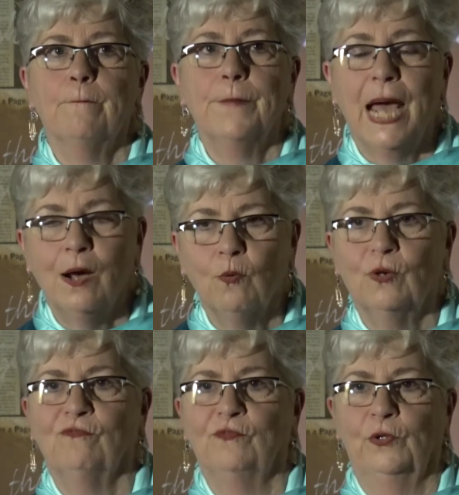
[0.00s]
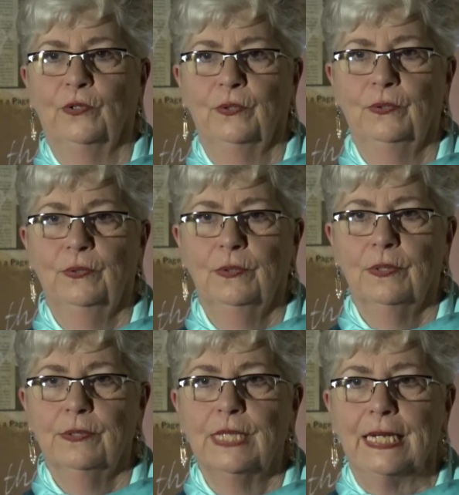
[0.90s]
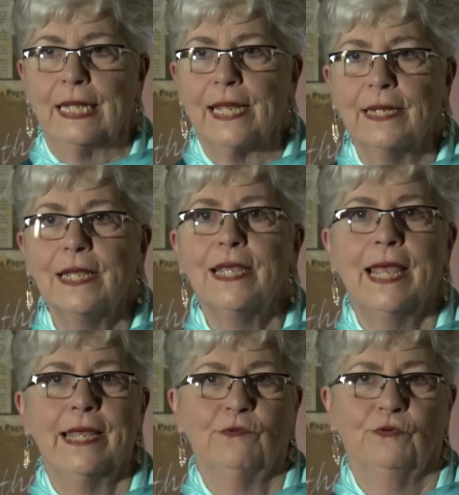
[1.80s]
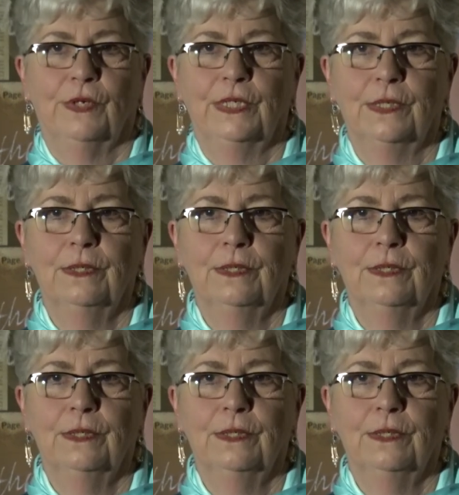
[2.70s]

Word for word: powerful than any hatred,